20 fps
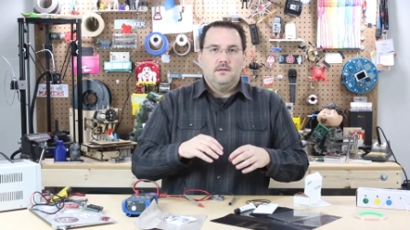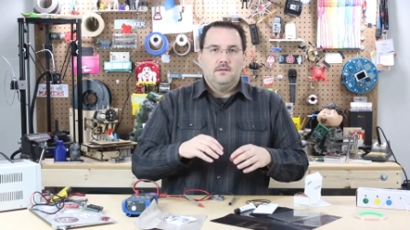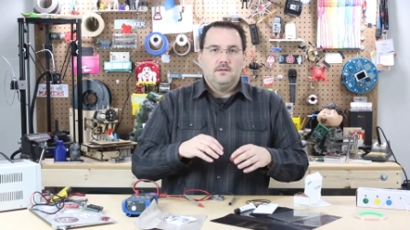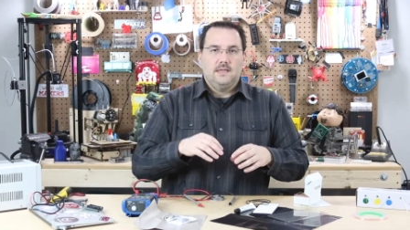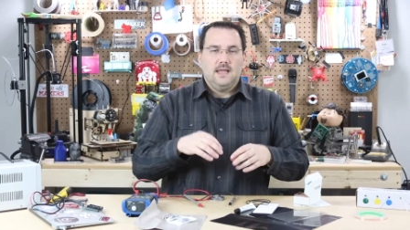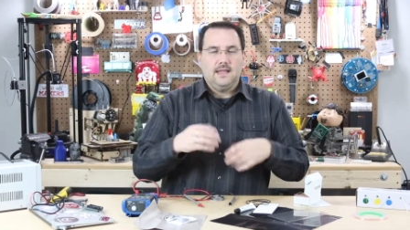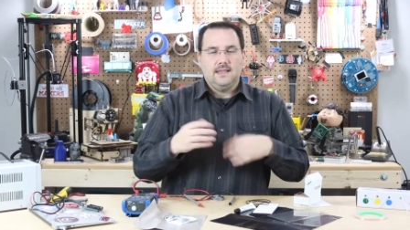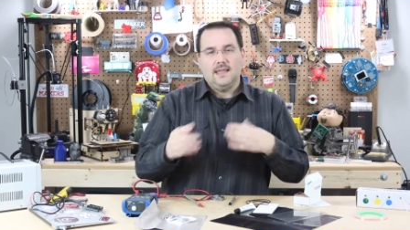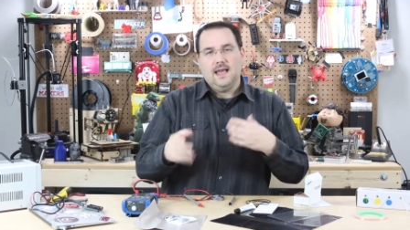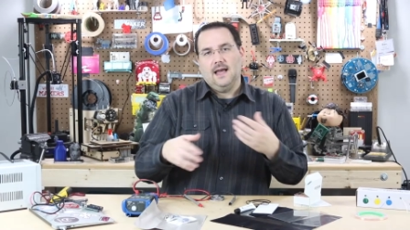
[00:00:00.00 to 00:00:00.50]

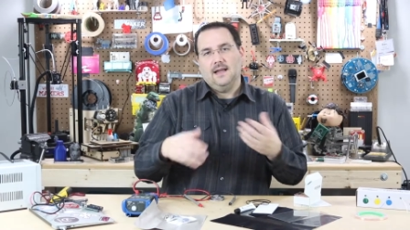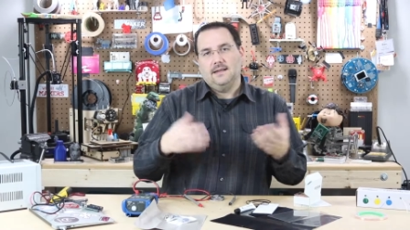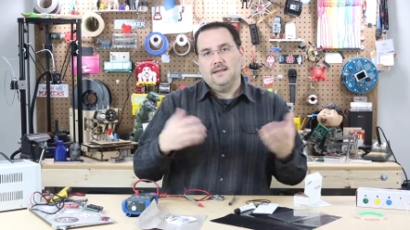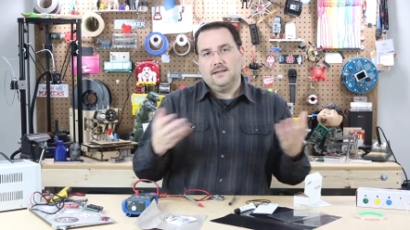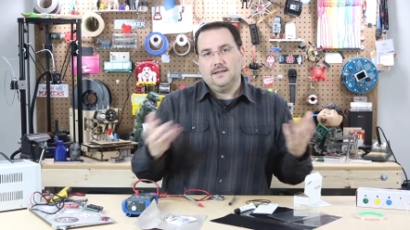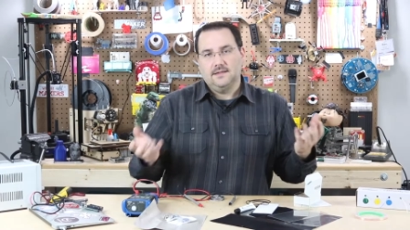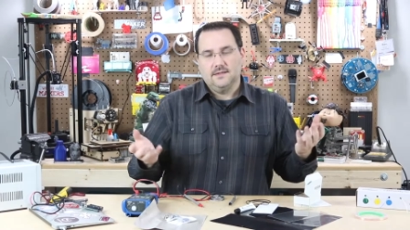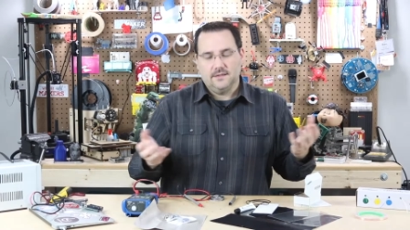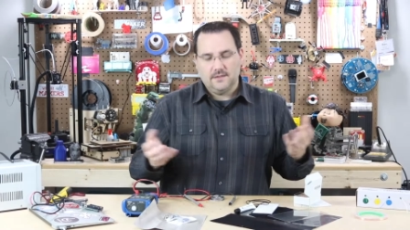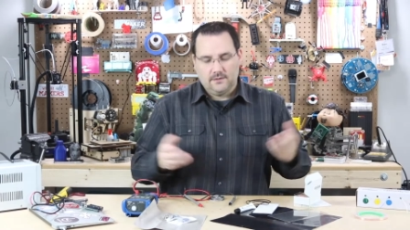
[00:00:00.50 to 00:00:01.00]
take that into
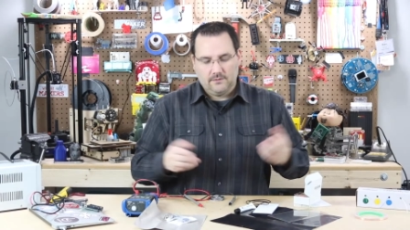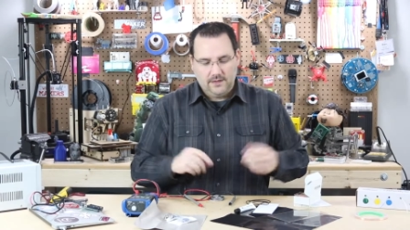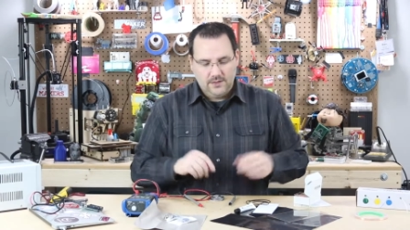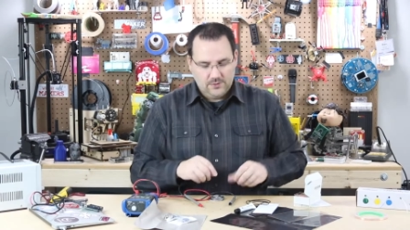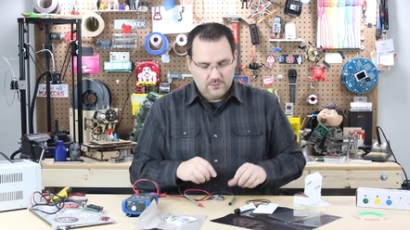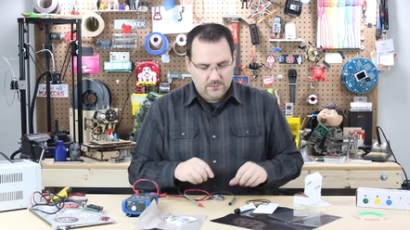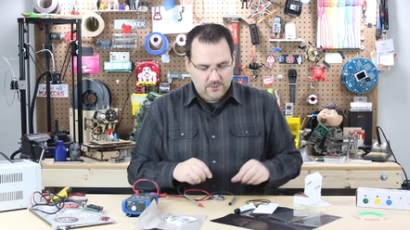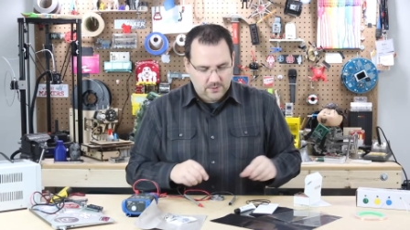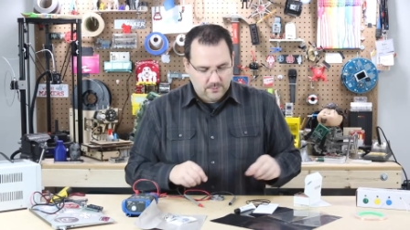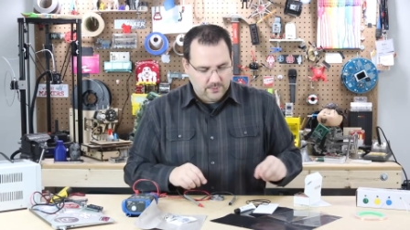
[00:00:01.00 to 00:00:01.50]

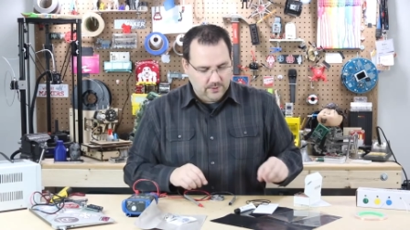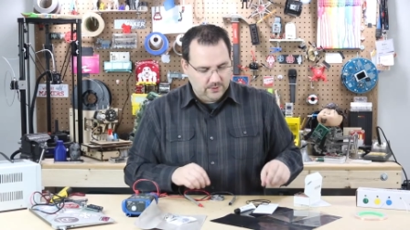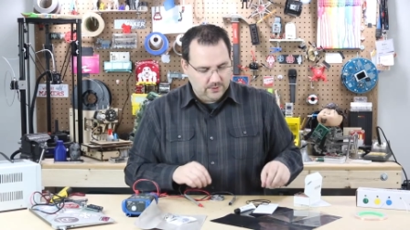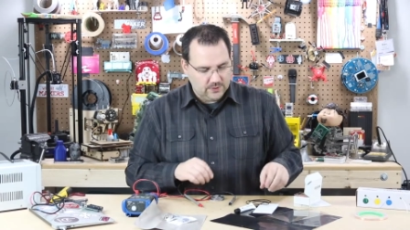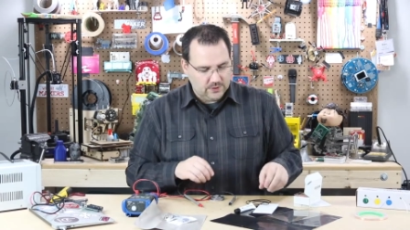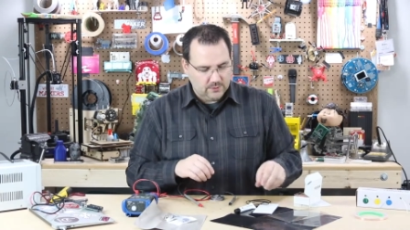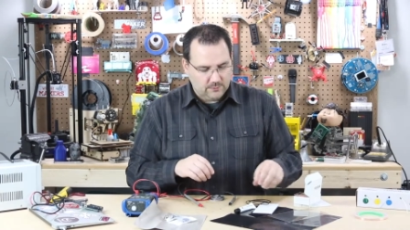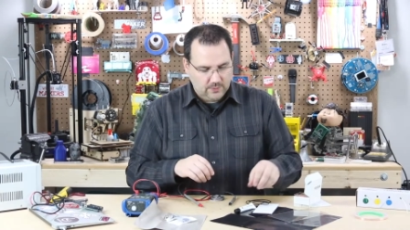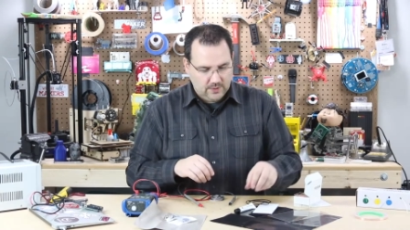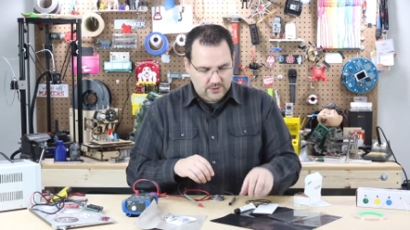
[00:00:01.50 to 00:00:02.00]
consideration when you're
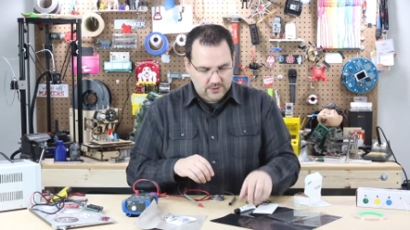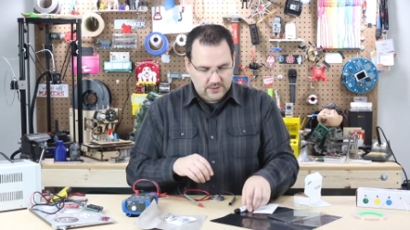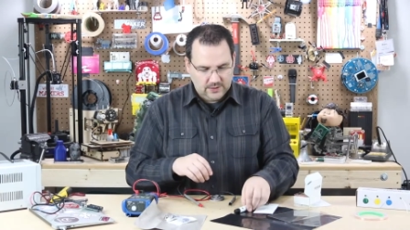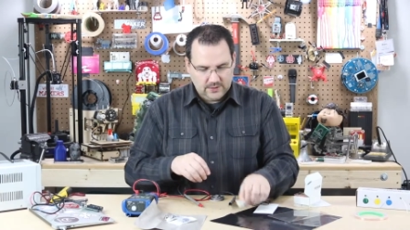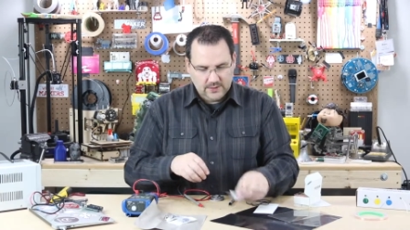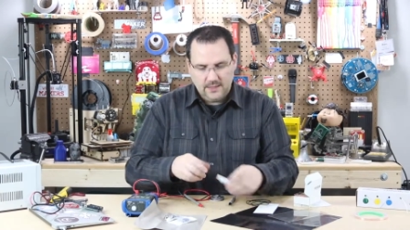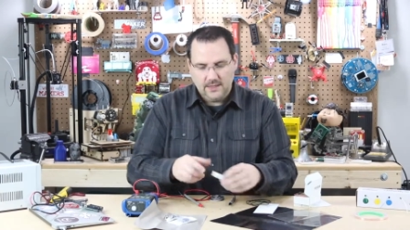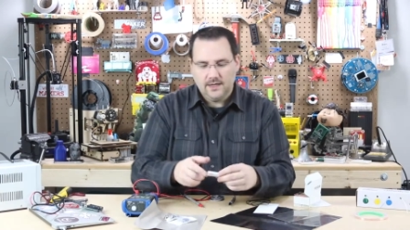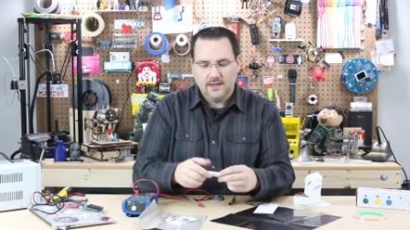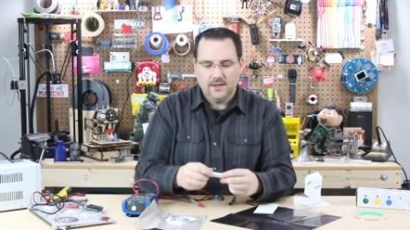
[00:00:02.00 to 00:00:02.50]
building your project.